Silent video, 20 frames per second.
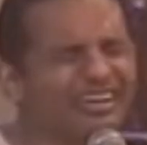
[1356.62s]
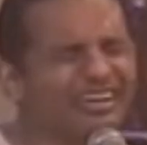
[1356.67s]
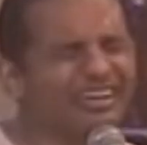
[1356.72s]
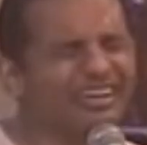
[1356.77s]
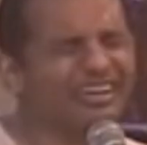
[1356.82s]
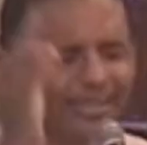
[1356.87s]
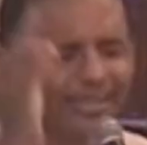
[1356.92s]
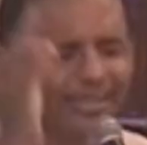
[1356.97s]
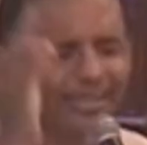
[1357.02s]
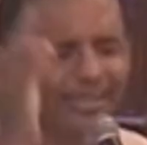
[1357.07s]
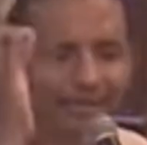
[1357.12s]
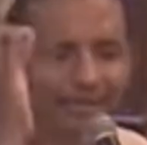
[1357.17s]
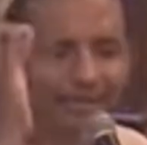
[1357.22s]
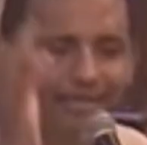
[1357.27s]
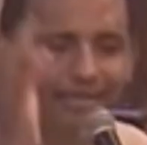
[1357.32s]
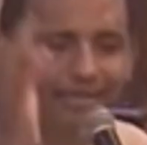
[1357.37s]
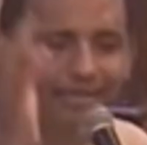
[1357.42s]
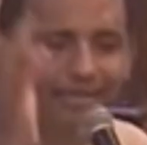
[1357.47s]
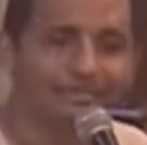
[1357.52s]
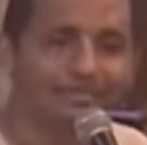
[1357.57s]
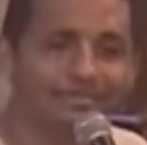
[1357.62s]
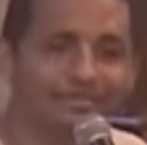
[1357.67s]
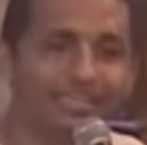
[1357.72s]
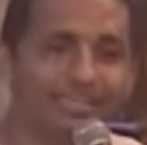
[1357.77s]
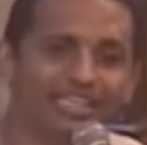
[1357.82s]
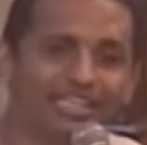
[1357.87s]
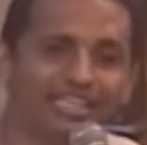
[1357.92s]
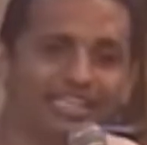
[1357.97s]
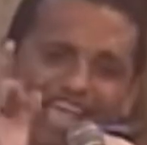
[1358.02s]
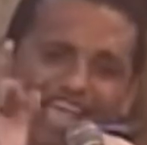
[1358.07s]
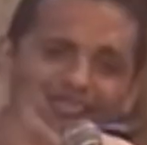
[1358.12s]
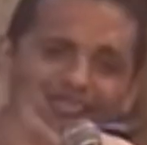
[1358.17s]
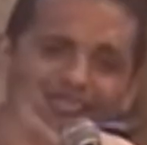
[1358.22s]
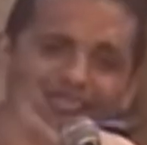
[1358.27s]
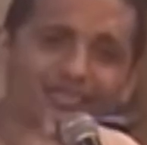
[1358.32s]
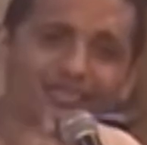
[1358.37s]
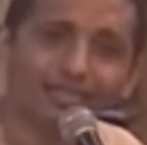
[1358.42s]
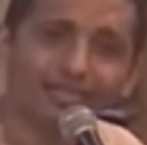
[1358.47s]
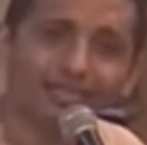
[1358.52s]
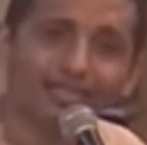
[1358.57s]
Never in their lives they
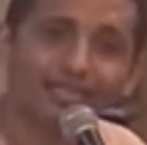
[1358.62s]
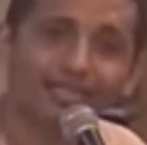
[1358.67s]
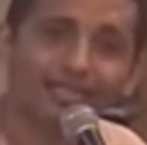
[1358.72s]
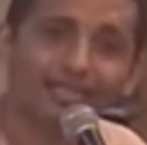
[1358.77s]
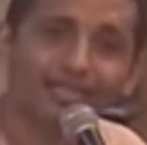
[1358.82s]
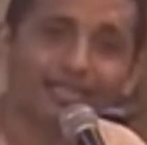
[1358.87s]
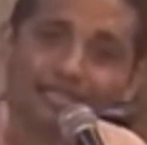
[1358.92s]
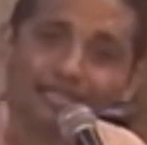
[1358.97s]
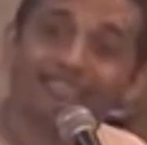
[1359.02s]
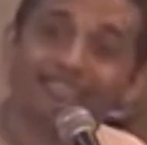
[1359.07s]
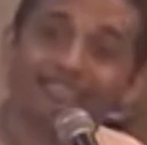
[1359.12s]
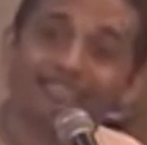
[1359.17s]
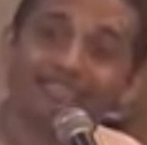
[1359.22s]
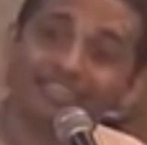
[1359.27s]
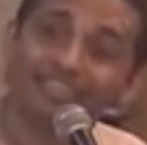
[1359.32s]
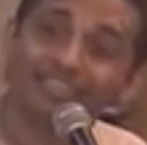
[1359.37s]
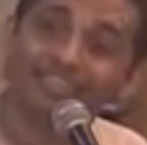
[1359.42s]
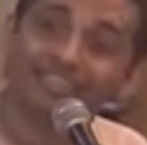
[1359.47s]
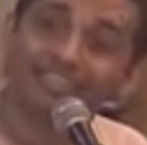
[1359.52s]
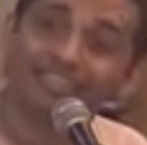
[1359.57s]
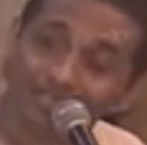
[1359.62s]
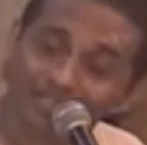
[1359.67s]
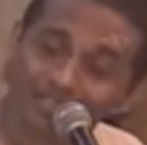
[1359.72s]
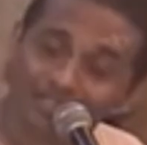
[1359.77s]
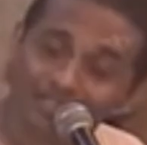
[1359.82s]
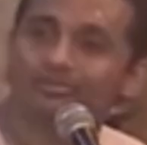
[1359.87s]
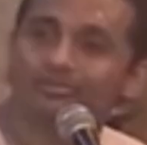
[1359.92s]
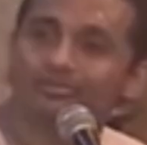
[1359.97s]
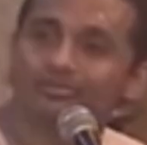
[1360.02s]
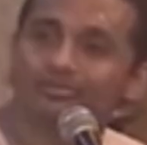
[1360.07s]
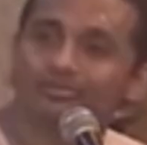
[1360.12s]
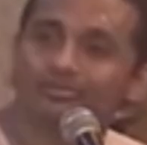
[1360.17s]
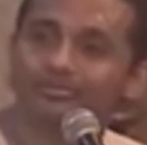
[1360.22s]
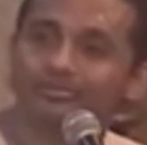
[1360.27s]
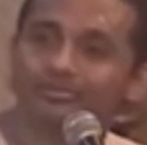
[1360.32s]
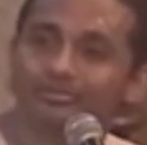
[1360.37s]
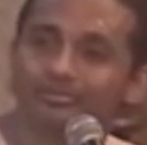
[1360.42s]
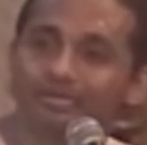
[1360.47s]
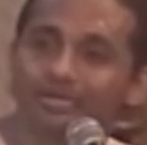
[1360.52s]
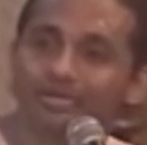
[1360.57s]
ever said they had seen Krishna.
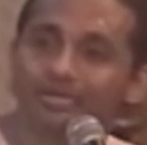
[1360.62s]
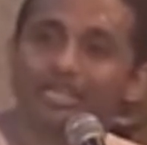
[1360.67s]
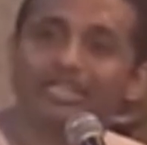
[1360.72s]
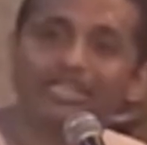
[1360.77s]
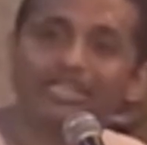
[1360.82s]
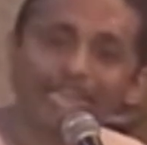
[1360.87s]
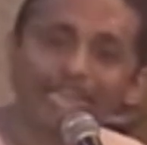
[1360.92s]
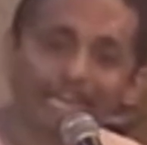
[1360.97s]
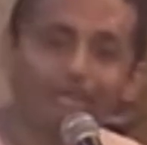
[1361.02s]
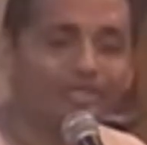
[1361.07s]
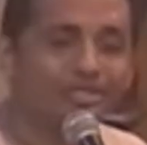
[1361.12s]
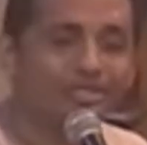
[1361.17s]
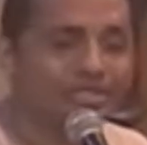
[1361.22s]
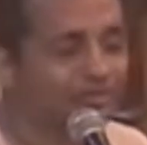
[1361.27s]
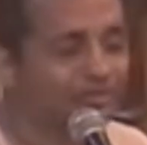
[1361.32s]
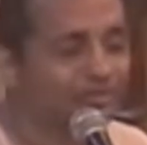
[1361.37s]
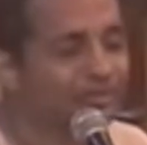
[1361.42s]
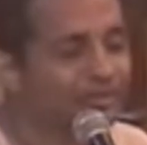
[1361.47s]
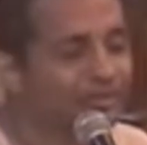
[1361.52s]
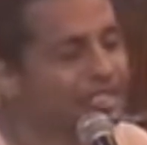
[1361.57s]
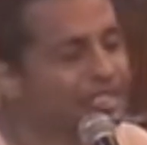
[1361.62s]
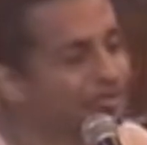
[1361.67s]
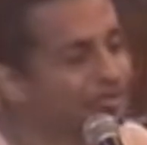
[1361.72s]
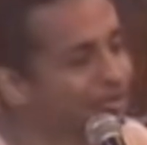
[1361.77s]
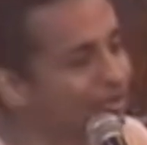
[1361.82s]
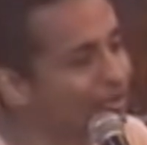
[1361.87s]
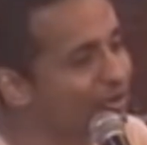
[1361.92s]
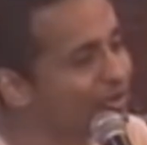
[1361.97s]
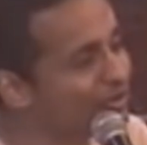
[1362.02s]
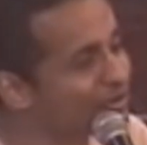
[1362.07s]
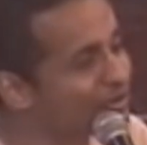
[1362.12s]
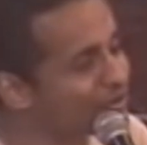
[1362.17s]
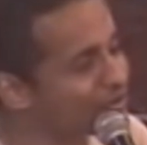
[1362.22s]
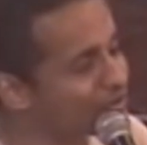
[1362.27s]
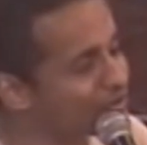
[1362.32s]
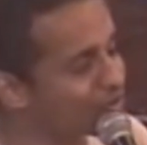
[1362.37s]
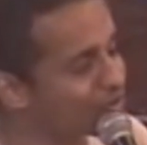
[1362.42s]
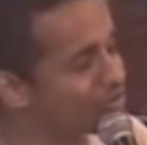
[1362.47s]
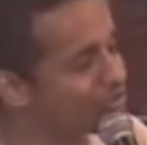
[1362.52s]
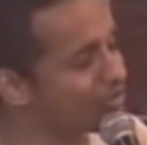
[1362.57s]
That was the plus point of the
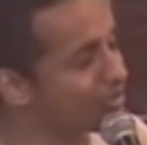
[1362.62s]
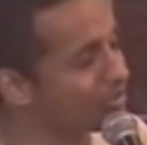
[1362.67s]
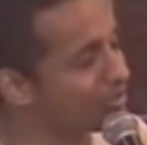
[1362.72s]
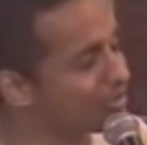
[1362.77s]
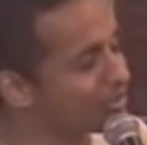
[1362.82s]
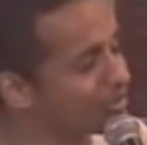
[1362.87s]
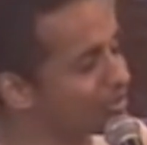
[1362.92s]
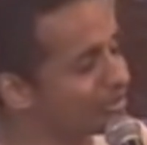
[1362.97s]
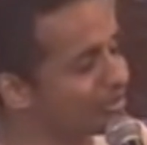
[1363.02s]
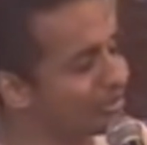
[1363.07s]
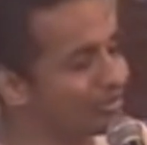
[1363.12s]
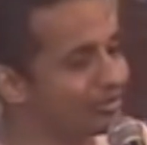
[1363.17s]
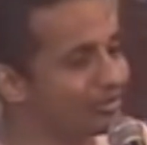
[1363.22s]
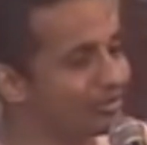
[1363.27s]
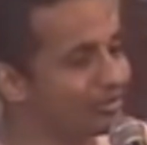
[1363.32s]
Goswamis.